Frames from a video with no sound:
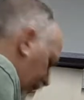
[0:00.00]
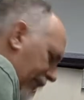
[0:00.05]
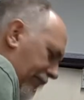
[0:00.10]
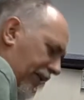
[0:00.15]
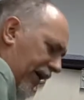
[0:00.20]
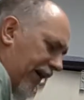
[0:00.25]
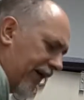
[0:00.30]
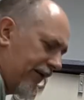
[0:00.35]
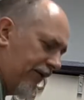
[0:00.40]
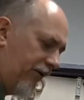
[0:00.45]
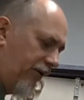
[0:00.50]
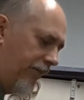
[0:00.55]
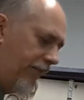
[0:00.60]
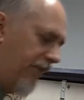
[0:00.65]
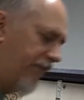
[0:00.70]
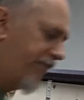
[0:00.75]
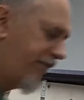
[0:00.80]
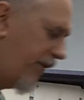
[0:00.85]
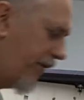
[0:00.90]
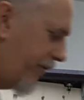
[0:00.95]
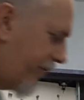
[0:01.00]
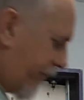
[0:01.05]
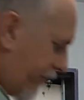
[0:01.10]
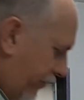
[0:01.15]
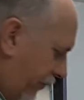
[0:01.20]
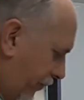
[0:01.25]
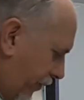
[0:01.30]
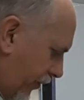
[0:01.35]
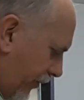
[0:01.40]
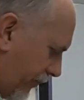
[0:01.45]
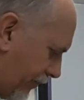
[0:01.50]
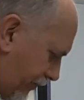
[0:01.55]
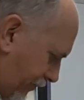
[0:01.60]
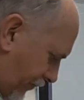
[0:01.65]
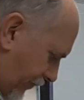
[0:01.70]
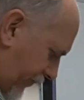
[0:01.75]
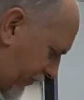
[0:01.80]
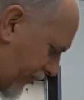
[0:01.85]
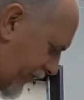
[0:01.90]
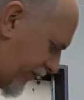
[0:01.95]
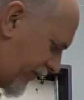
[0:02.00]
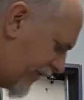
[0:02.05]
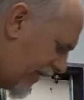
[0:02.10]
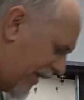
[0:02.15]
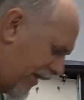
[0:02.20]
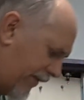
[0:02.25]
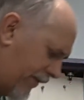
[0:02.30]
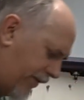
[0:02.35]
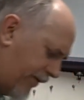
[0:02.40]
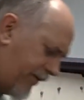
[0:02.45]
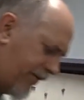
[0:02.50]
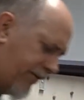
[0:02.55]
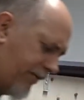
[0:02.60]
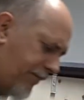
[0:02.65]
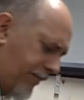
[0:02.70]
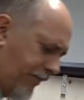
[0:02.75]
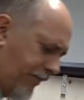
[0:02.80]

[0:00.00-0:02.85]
that back a little bit further. We're going to stand this.